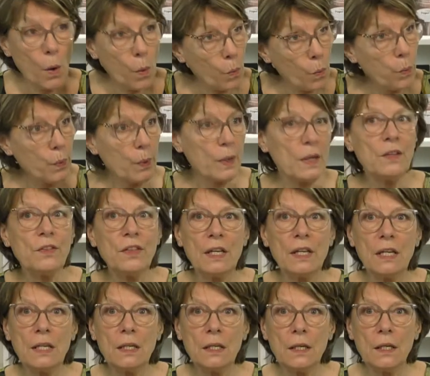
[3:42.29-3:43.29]

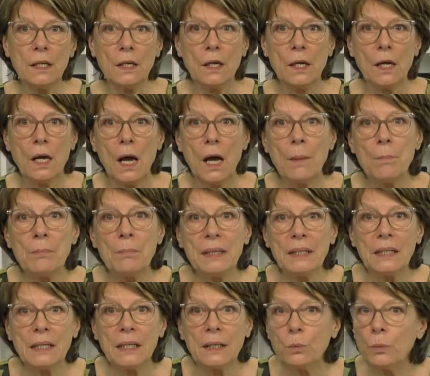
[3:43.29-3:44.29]
Within a
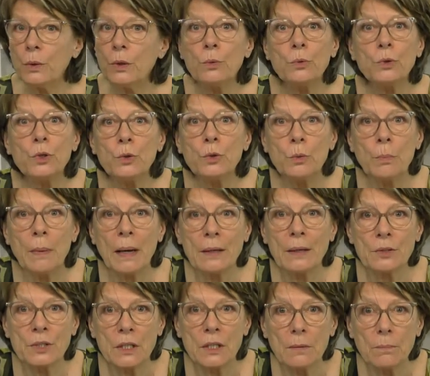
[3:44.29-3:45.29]
minute, we all knew
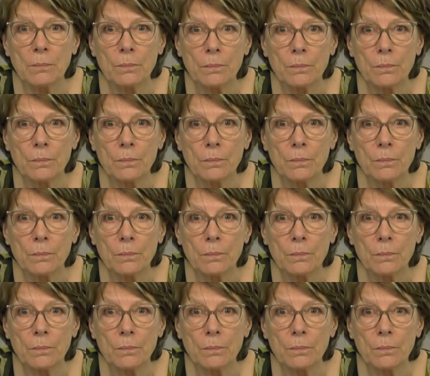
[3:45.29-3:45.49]
about it,